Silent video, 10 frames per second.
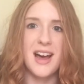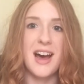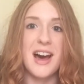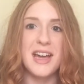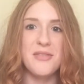
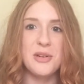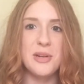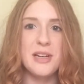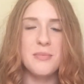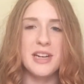Hi
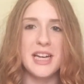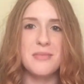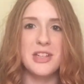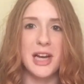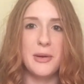everyone, my
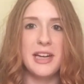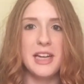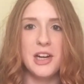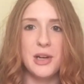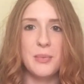name's Chloe.
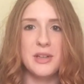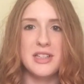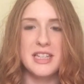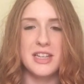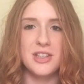I'm one of the
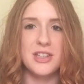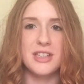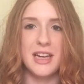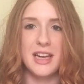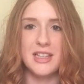teachers
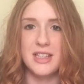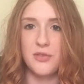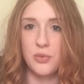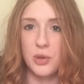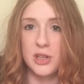at Sixth
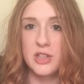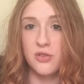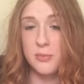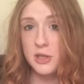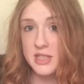Form College
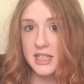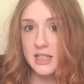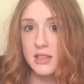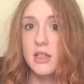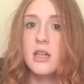for
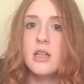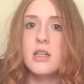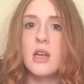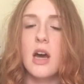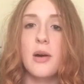music.
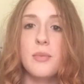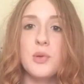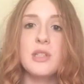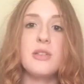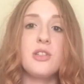I'm
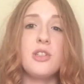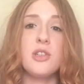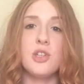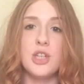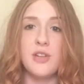also a student
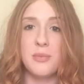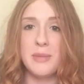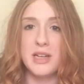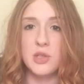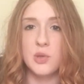achievement
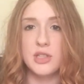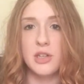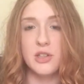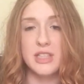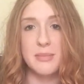mentor, so
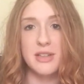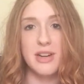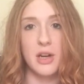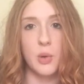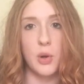you'll see me
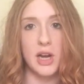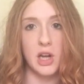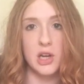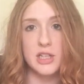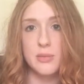around quite a
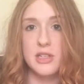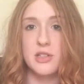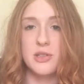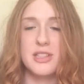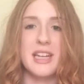lot because I
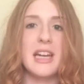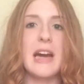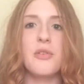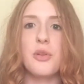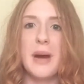also take care
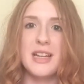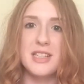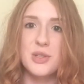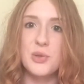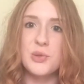of all the
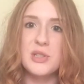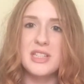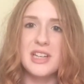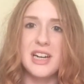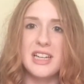pastoral
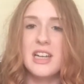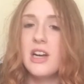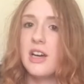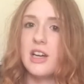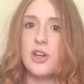side
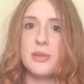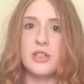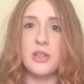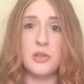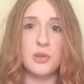and I'll be
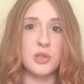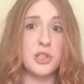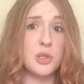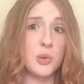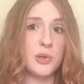doing your
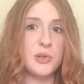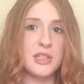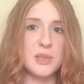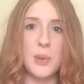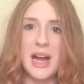tutorials
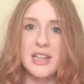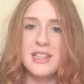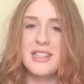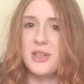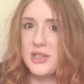as well,
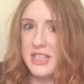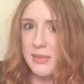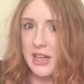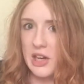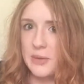so you'll see me
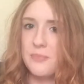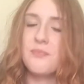a lot.